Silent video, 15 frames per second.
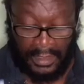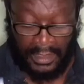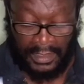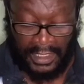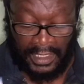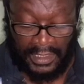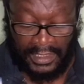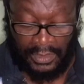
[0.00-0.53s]

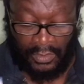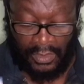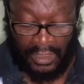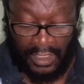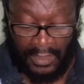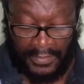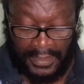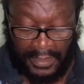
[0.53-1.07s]
These two
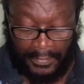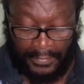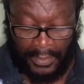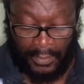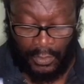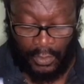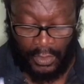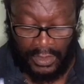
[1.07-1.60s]
herbs
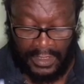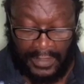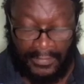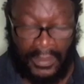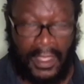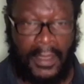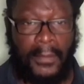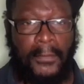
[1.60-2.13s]
promote
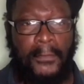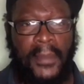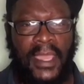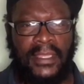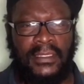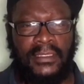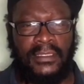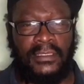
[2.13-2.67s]

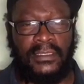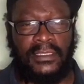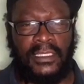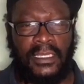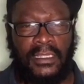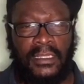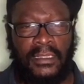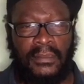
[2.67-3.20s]

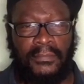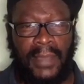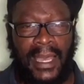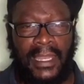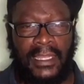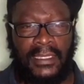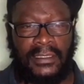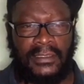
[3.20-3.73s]
mental
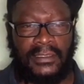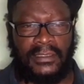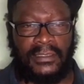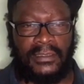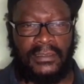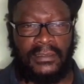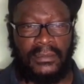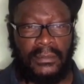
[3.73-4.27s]

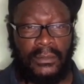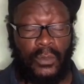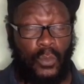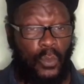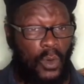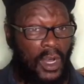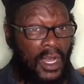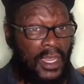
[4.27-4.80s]
balance.
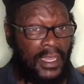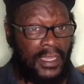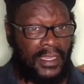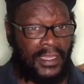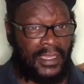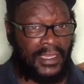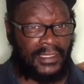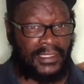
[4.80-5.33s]
Why
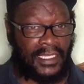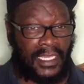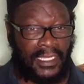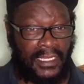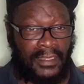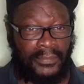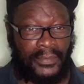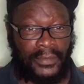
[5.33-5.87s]
is
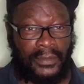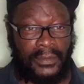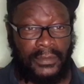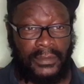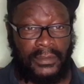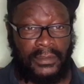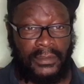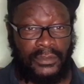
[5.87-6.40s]
guinea
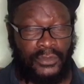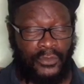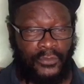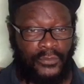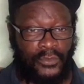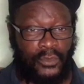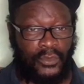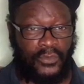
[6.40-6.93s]
the
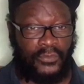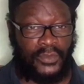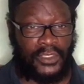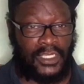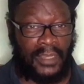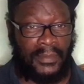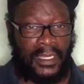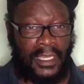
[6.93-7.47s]
fruit for
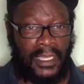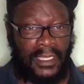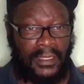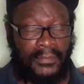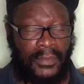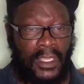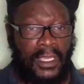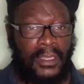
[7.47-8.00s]
Gemini?
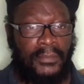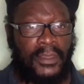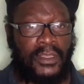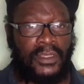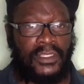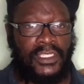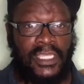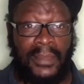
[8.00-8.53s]

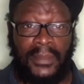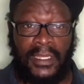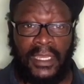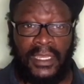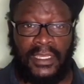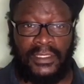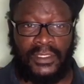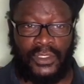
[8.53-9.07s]
Because
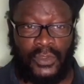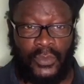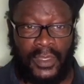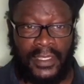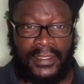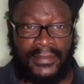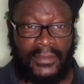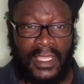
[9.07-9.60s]
Gemini is a
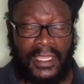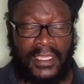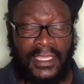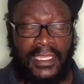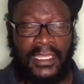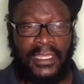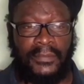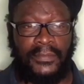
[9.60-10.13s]
twin and
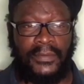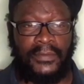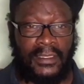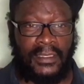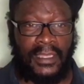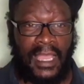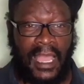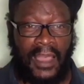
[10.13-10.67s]
guinea
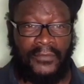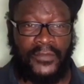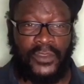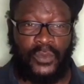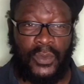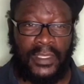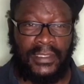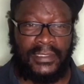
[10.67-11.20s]
have
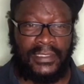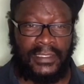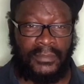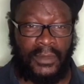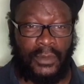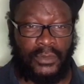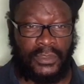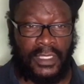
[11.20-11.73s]
twins
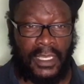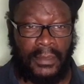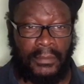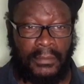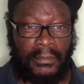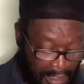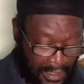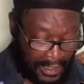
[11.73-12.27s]
among them.
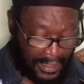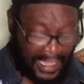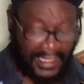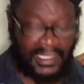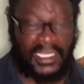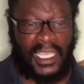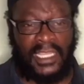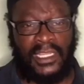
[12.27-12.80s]

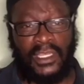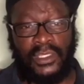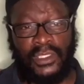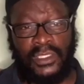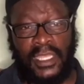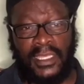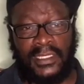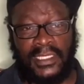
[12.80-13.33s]
Let's say
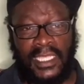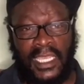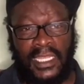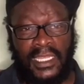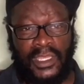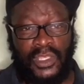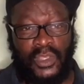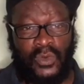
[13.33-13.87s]
that they say
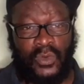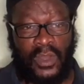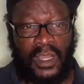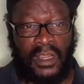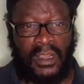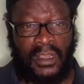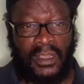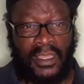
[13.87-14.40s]
that you
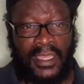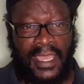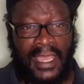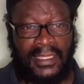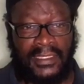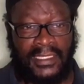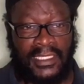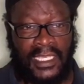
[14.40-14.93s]
are
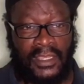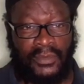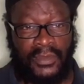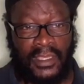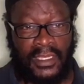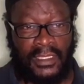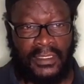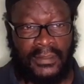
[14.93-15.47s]
Cancerian.